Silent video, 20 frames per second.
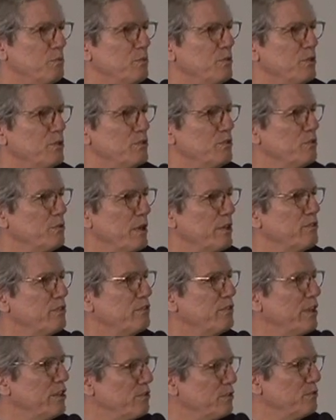
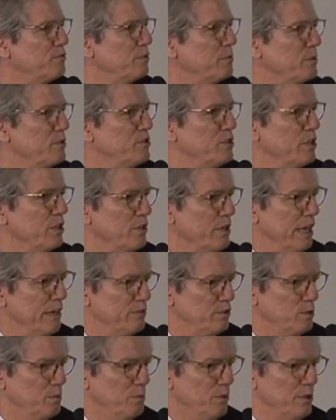reservation from a
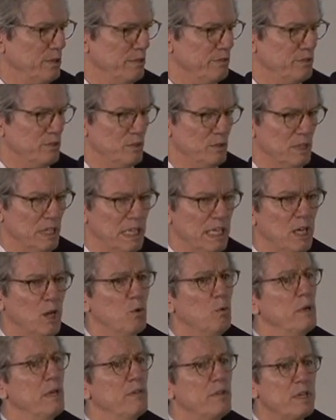geographical point of view?
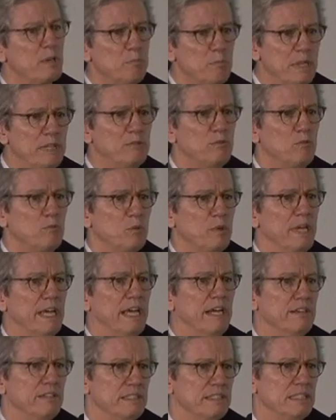One of the commitments we
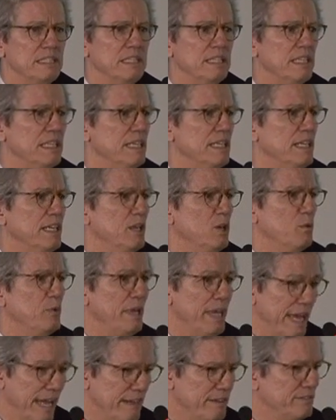have
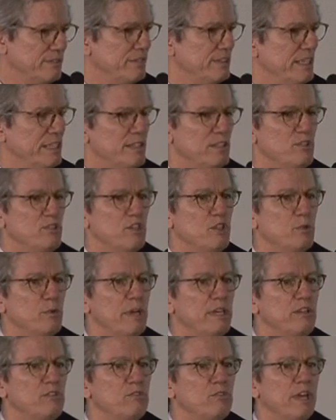in the
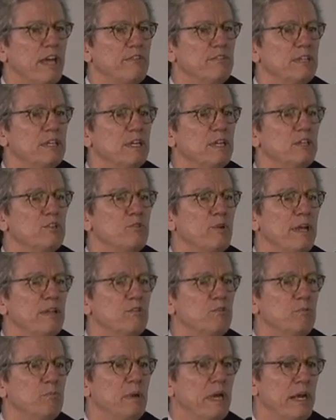G20 is to have a
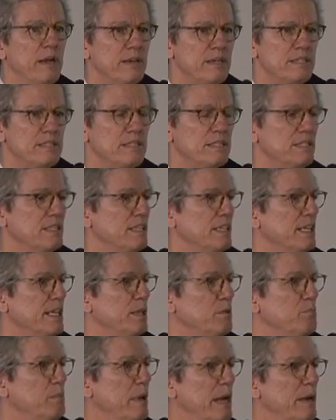transparent,
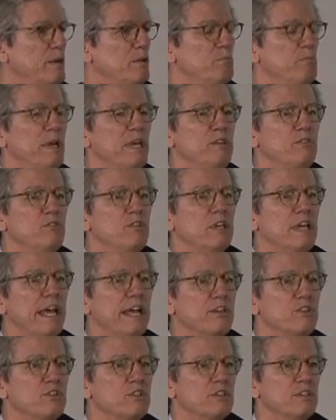merit-based
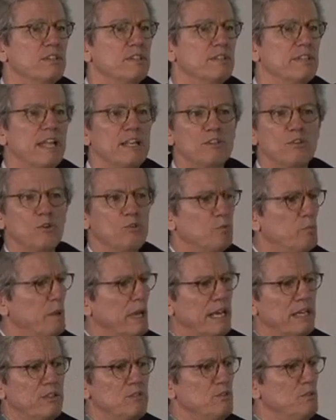selection. That goes
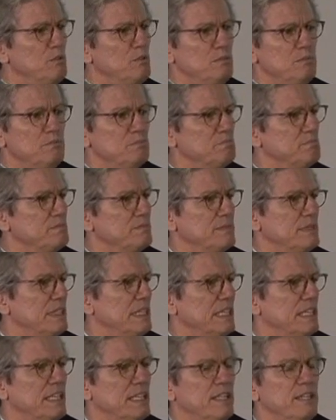back to
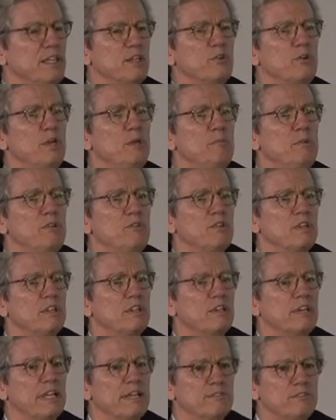the agreements at
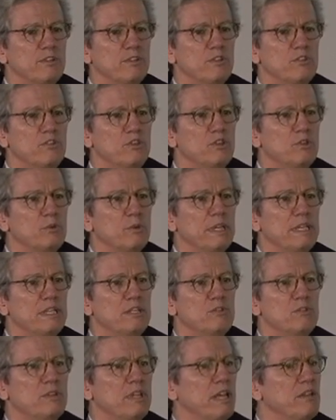the level of the
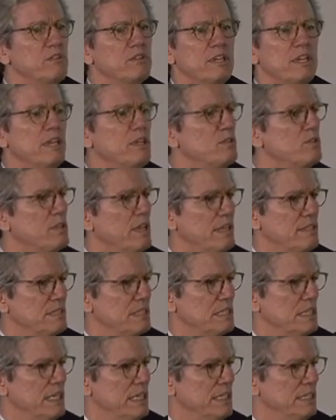G20, 2008,
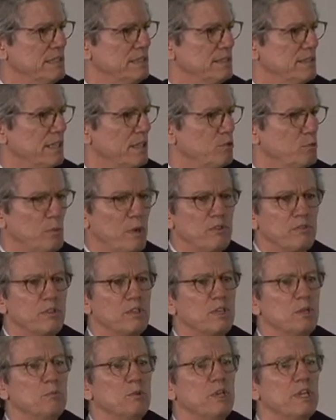2009, expressed
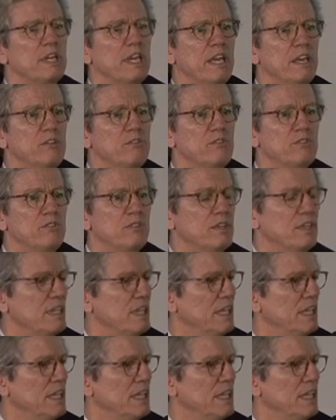in communiques.